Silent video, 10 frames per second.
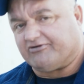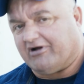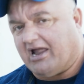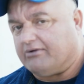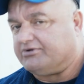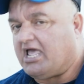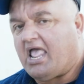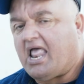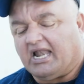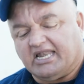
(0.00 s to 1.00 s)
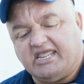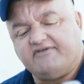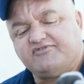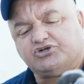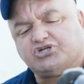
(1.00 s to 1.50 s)
of the ground.
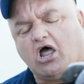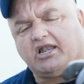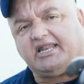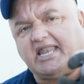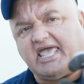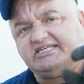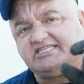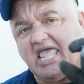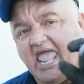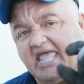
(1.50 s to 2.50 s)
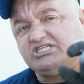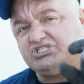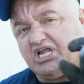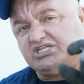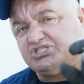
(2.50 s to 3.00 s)
Leave your dolly legs
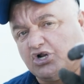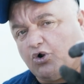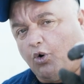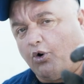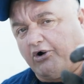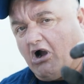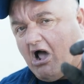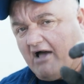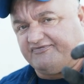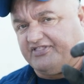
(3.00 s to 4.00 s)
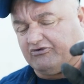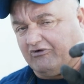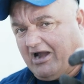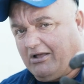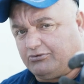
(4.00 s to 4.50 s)
inch, inch and a quarter off the
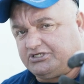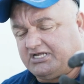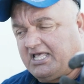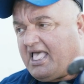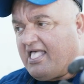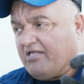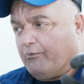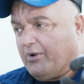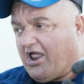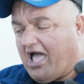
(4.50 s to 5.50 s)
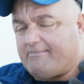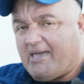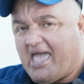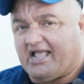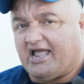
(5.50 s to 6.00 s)
ground when I
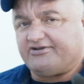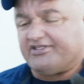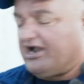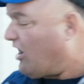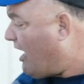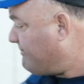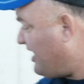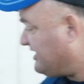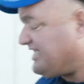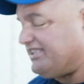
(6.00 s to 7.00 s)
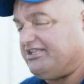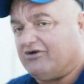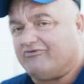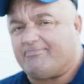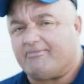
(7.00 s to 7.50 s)
back under there, I'm not sitting
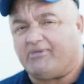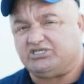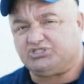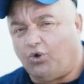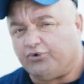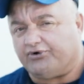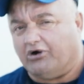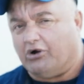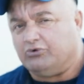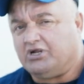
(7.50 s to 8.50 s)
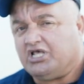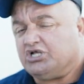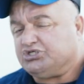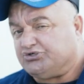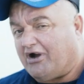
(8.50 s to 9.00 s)
there ripping my shoulder out
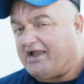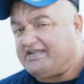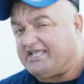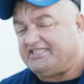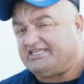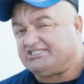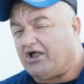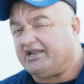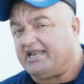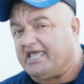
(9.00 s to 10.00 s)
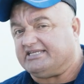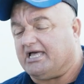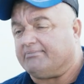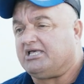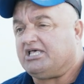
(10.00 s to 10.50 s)
trying to get these dolly
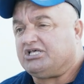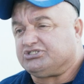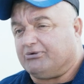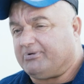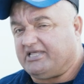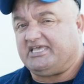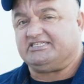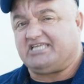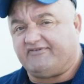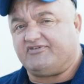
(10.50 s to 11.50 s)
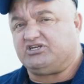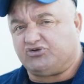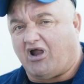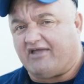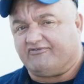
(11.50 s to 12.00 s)
legs up. So please, every
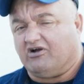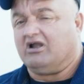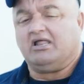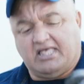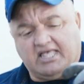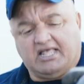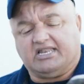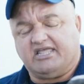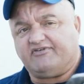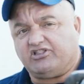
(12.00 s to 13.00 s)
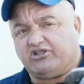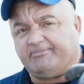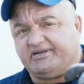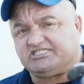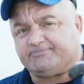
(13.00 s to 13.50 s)
driver, leave a
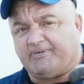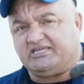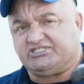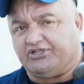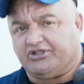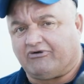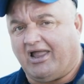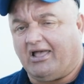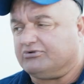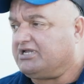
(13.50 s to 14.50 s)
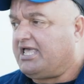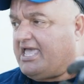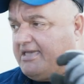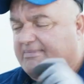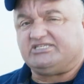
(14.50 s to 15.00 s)
little bit of space on the ground.
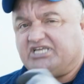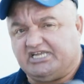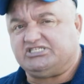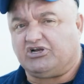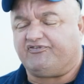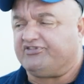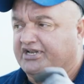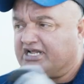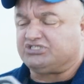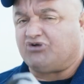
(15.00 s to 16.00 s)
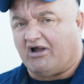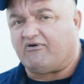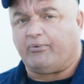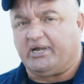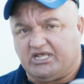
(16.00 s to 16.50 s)
It makes it easier for the next
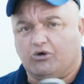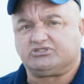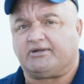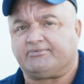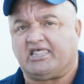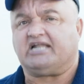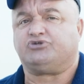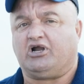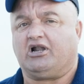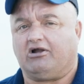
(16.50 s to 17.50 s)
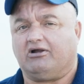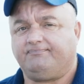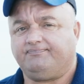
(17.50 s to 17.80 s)
driver when he hooks up to that trailer.